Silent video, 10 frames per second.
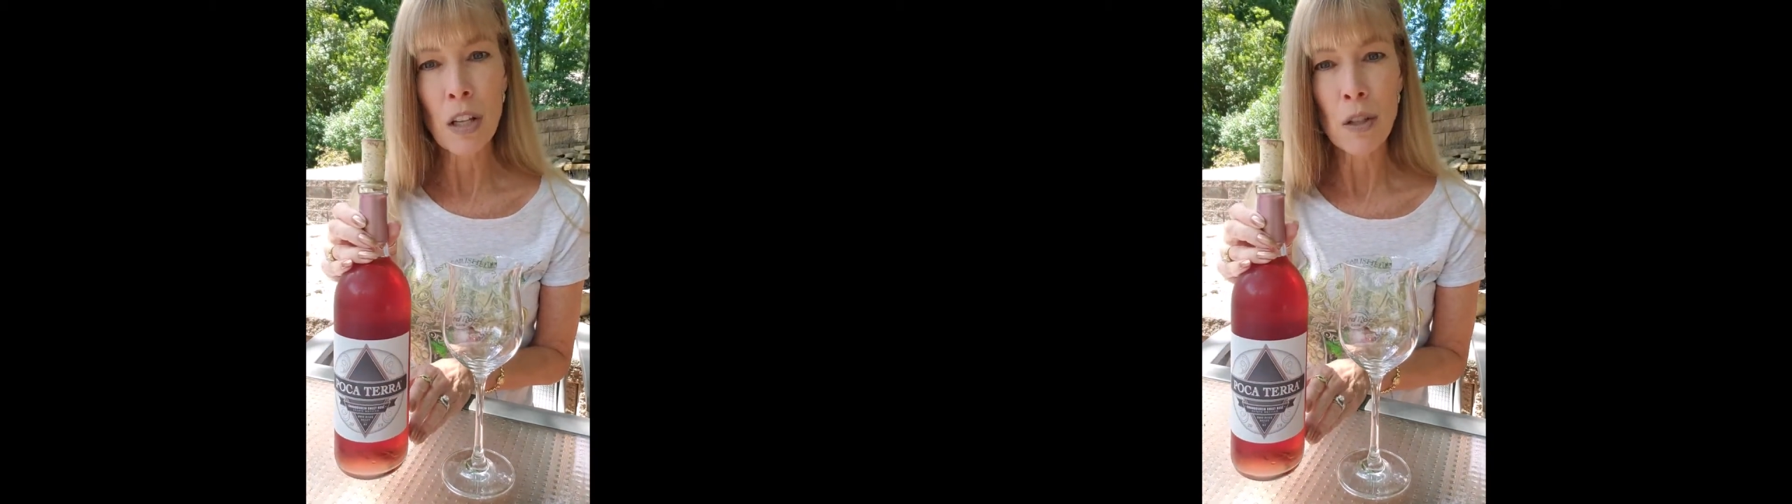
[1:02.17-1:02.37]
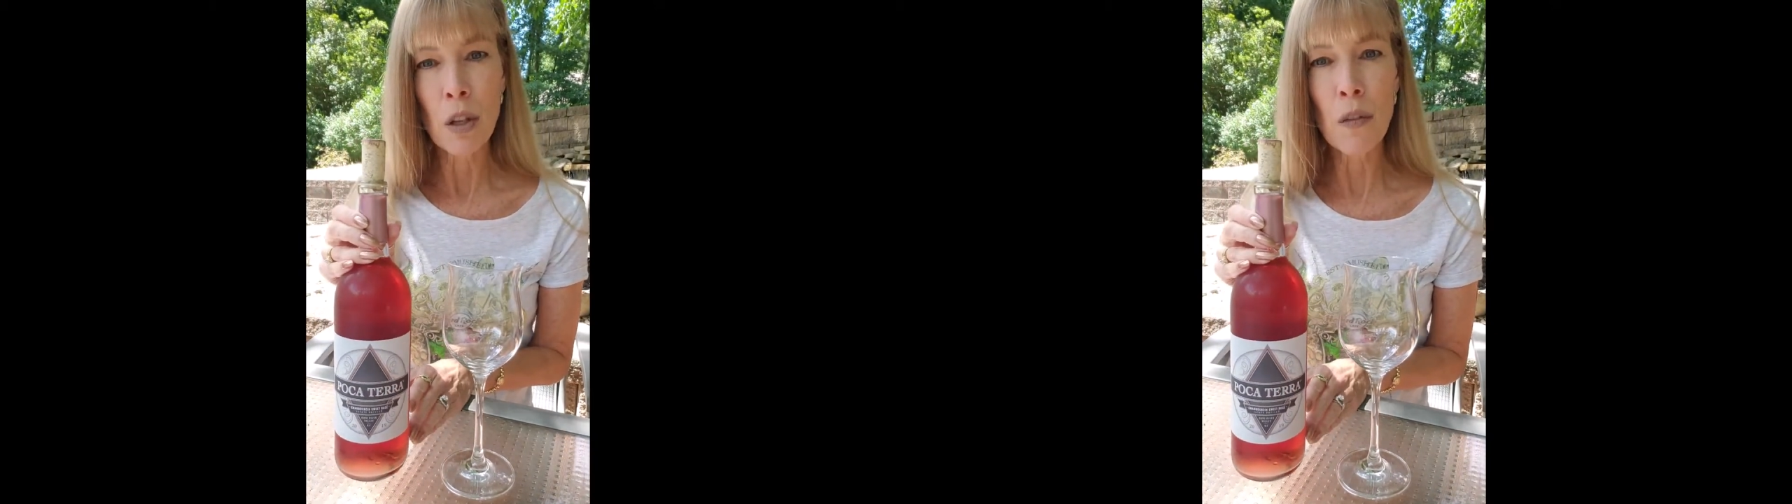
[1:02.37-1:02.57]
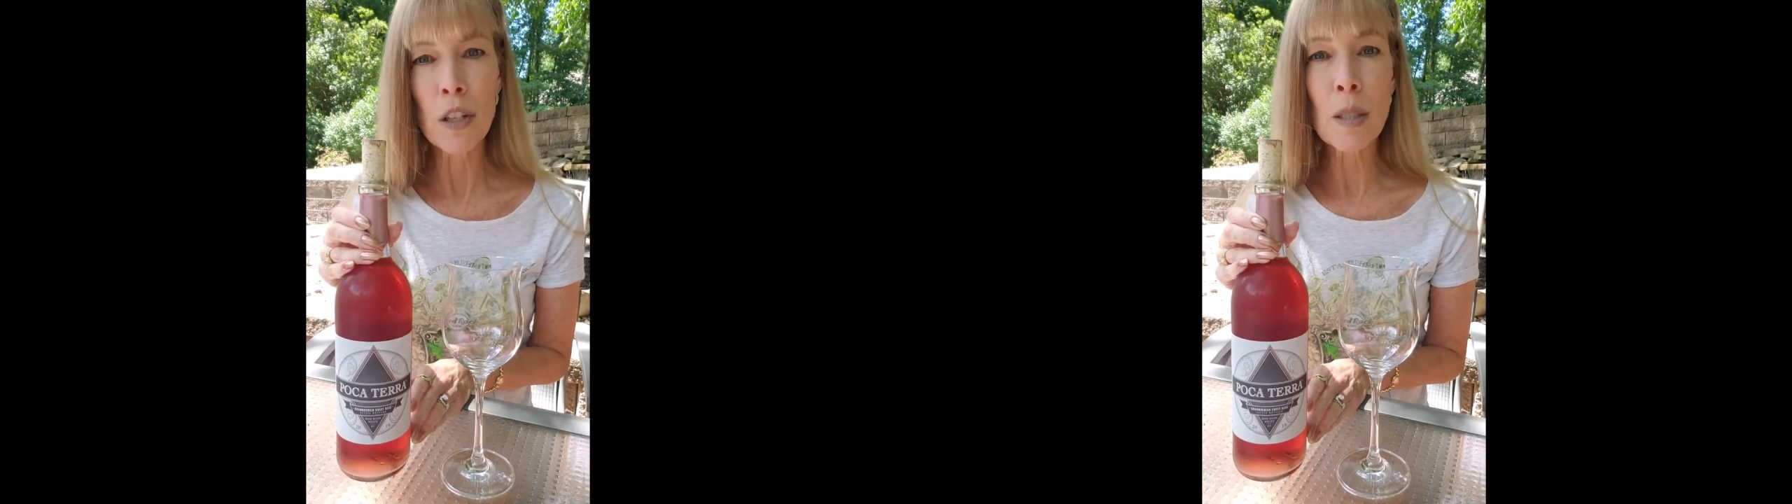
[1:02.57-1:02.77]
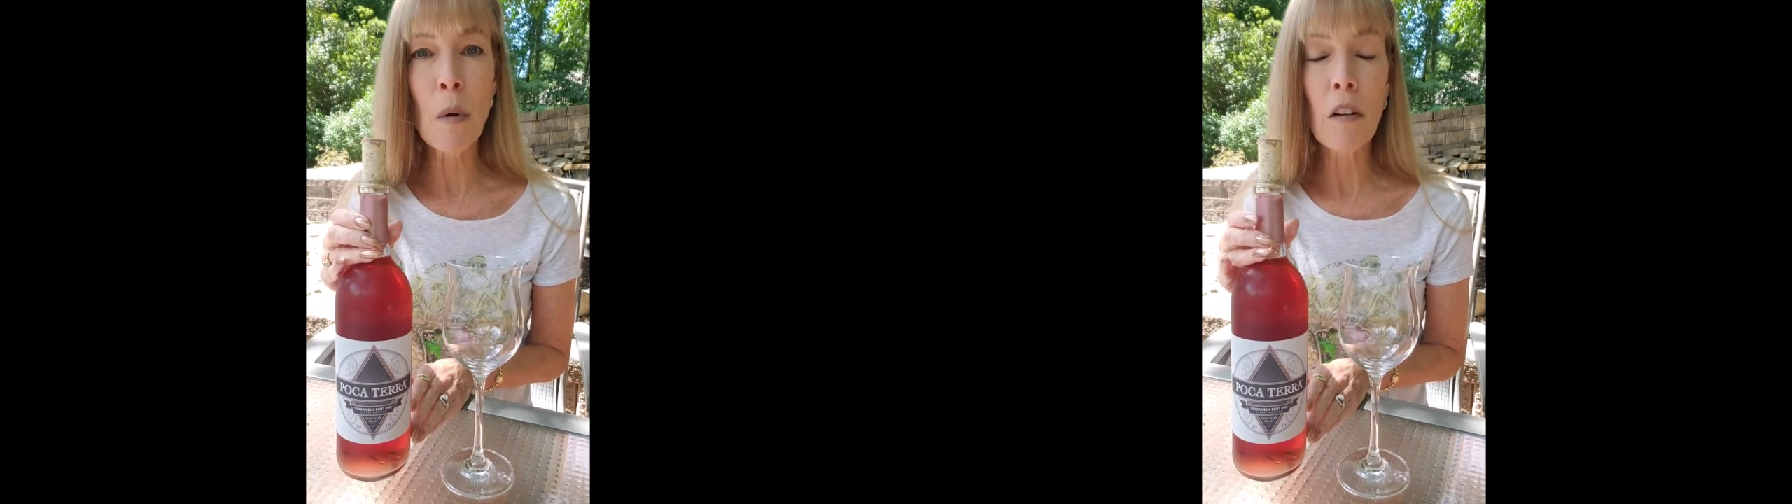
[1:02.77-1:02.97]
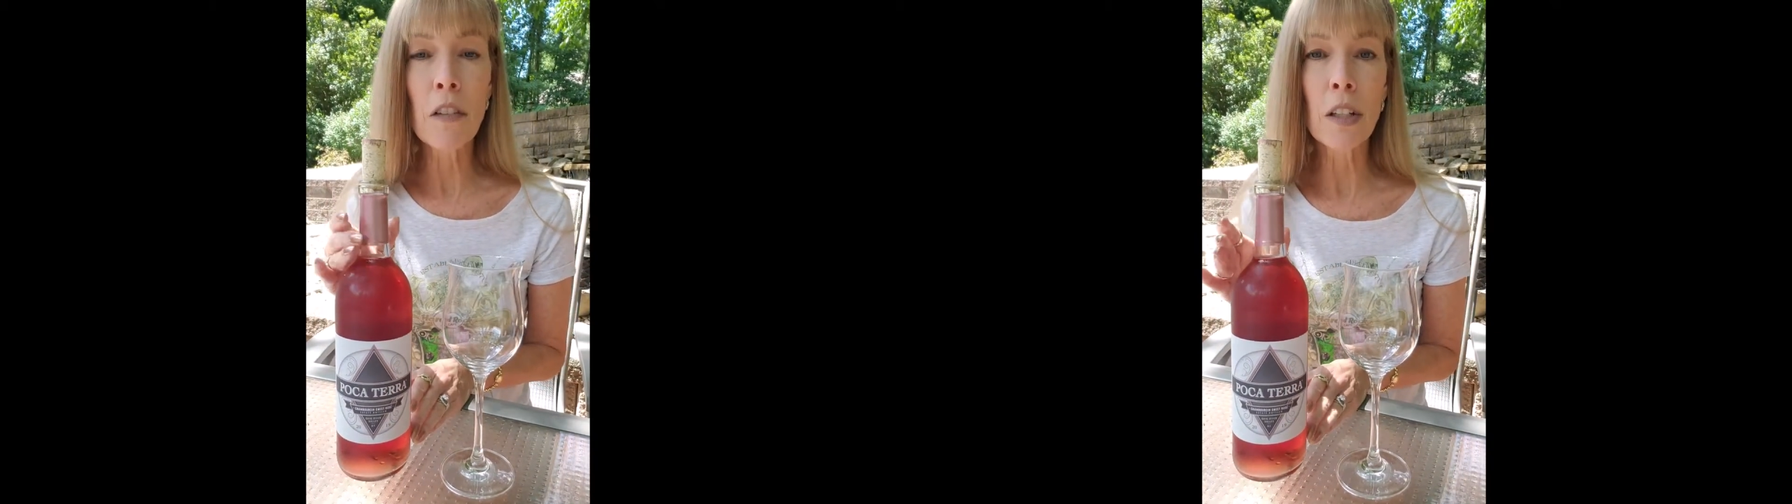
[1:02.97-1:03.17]
So their
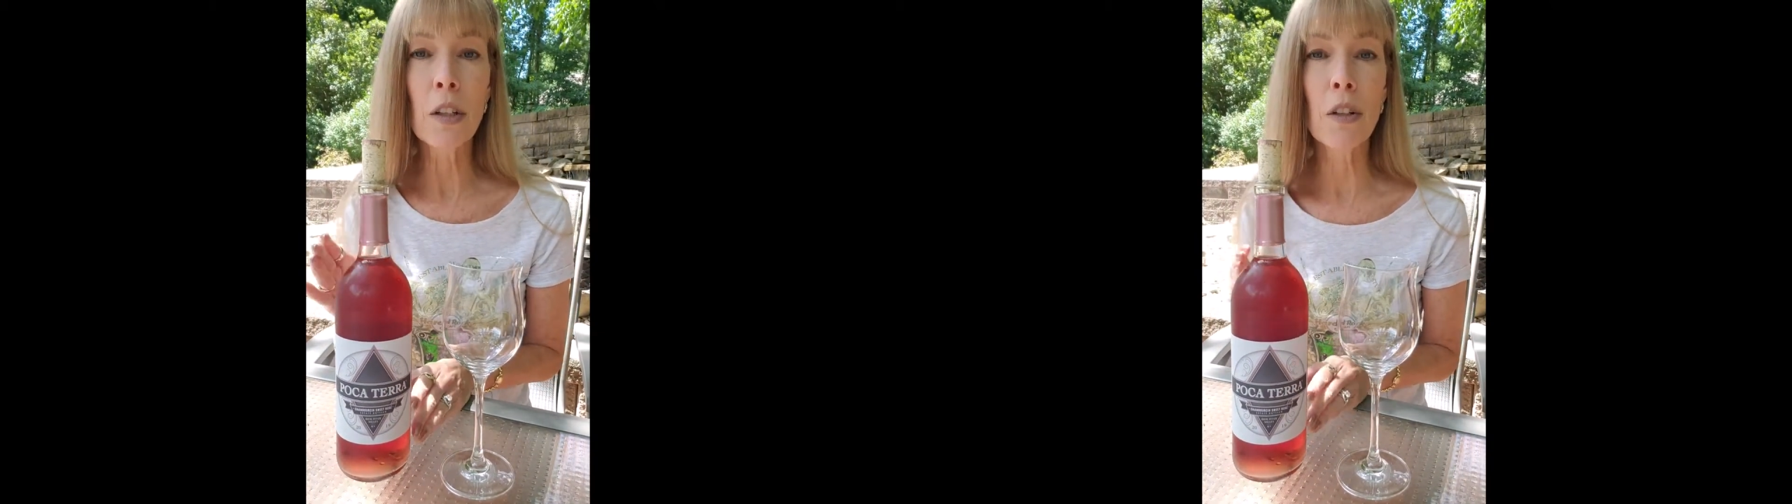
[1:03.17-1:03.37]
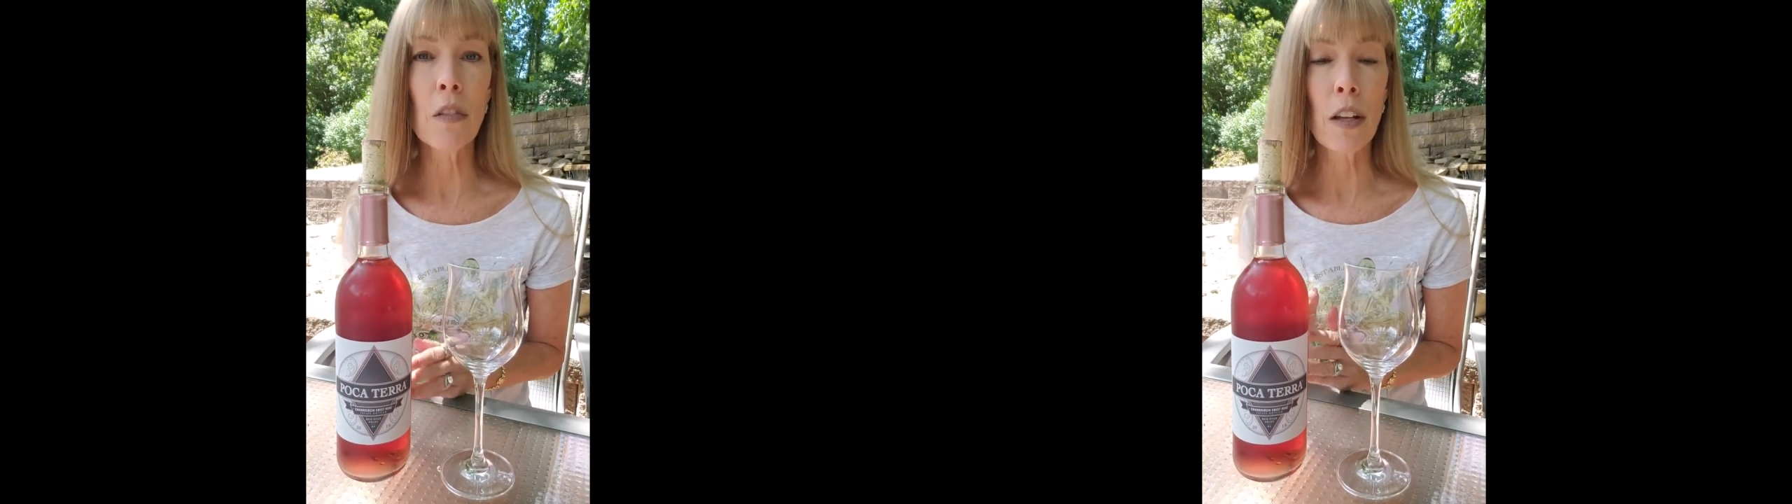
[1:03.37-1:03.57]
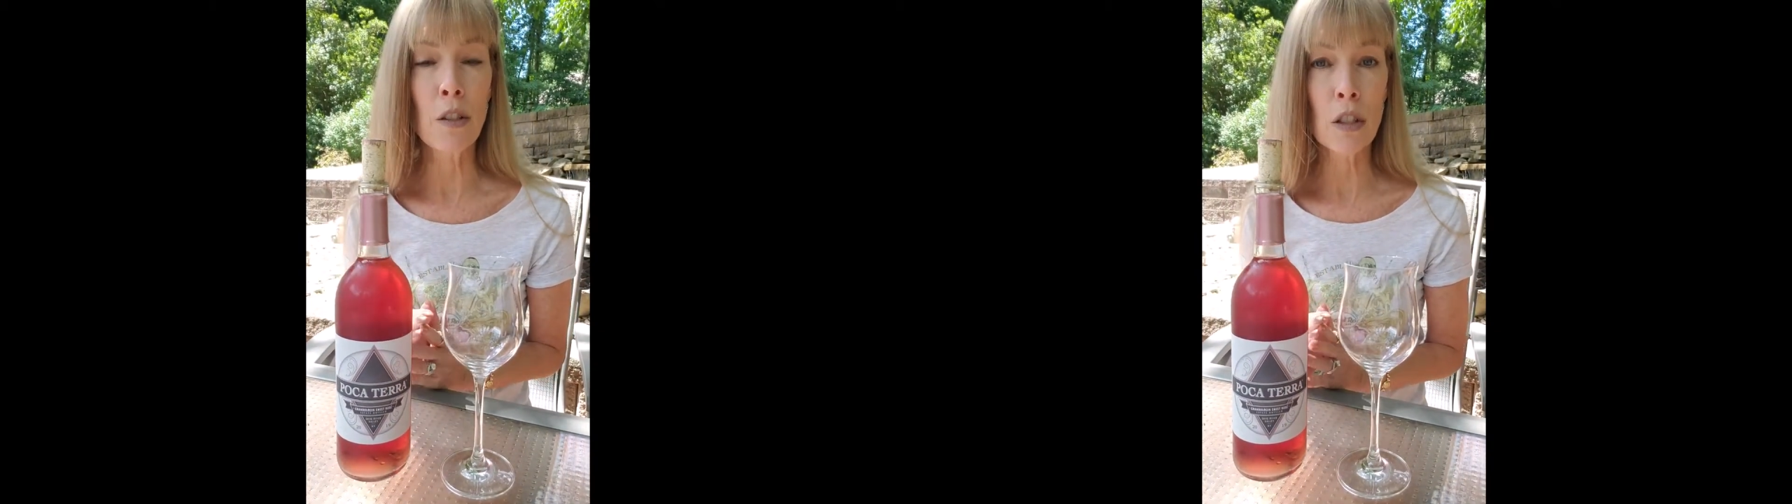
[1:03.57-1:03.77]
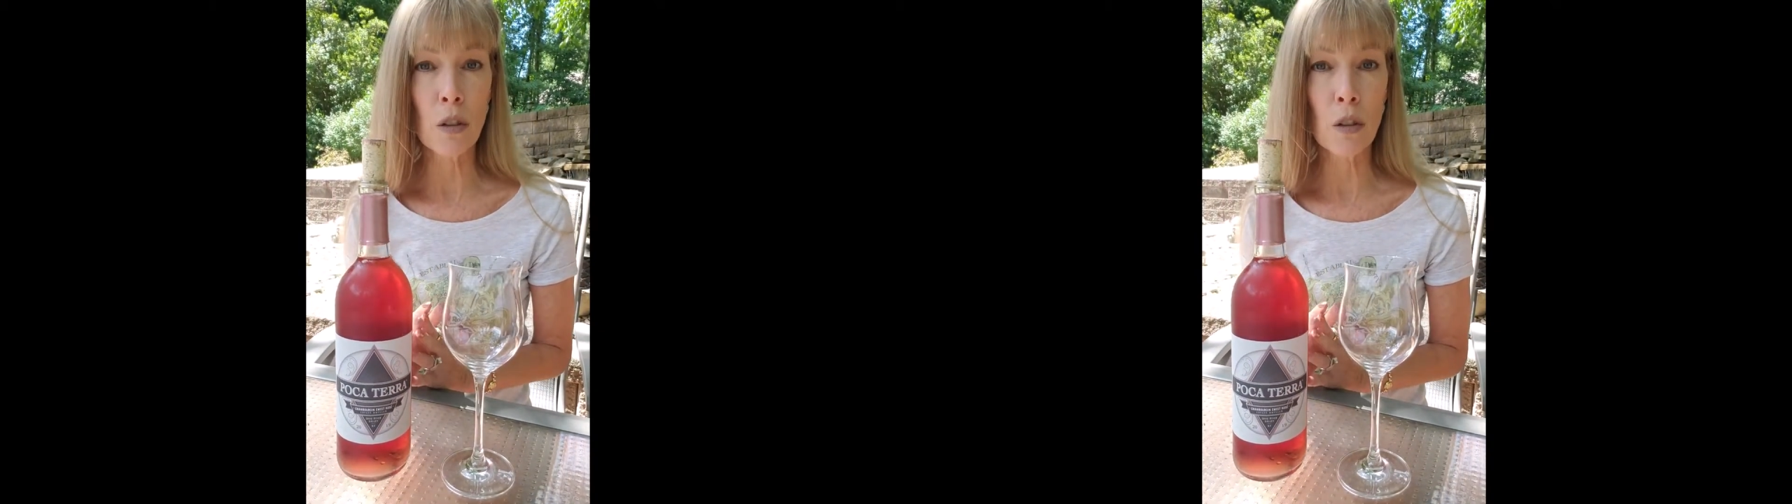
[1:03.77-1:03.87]
small vineyard, they just